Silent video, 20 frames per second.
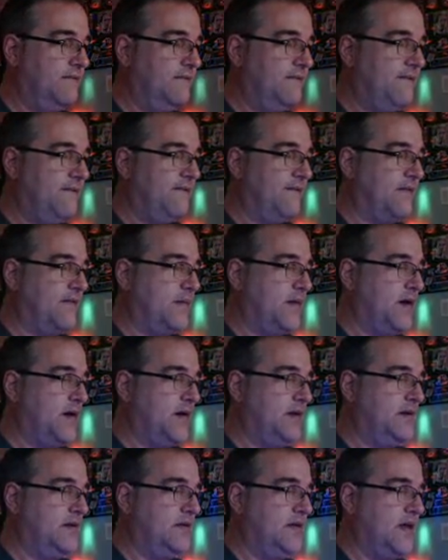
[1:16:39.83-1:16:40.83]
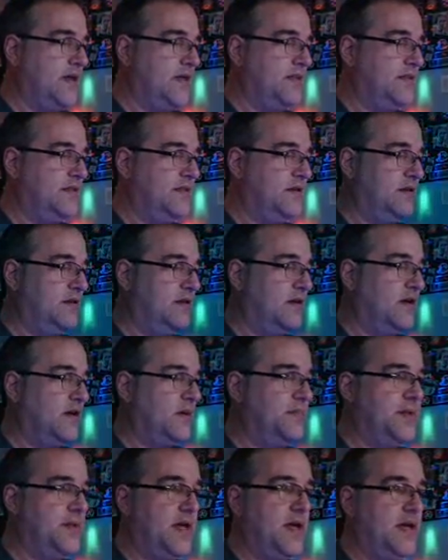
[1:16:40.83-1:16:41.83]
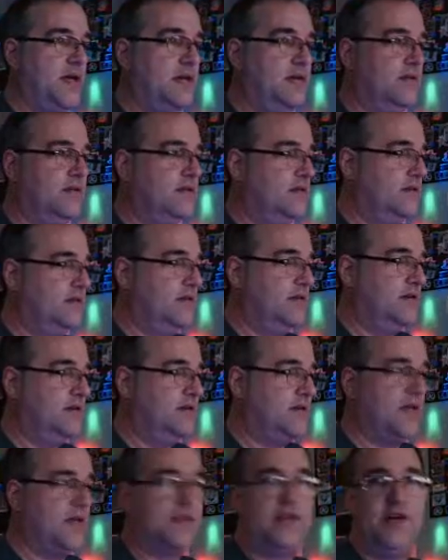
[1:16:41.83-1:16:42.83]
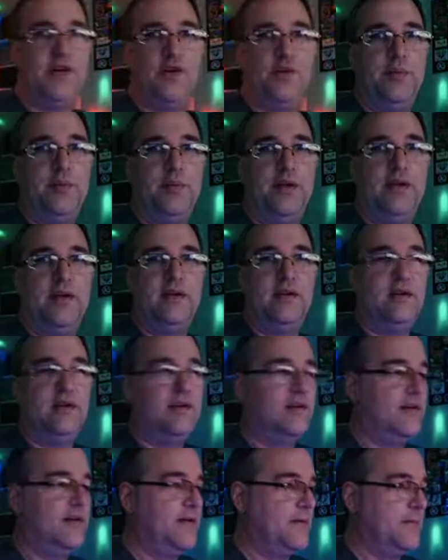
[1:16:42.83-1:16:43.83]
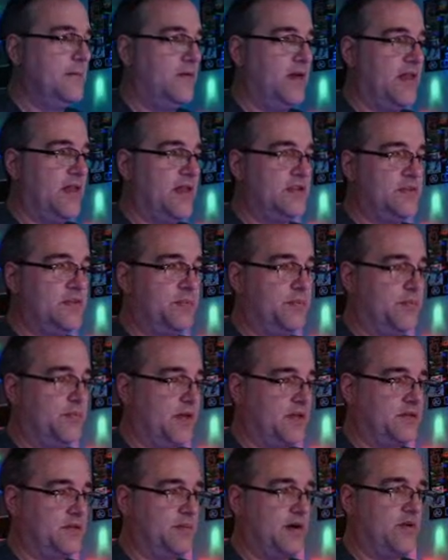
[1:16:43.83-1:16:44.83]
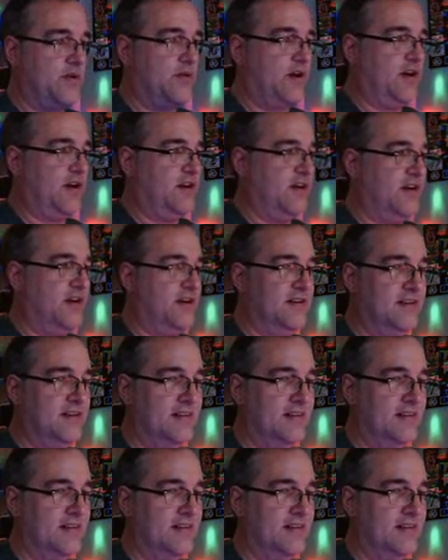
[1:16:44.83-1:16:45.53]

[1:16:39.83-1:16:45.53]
Oh, come on, Death. Oh, I'm dead. Death killed me. Well, that's about right, huh?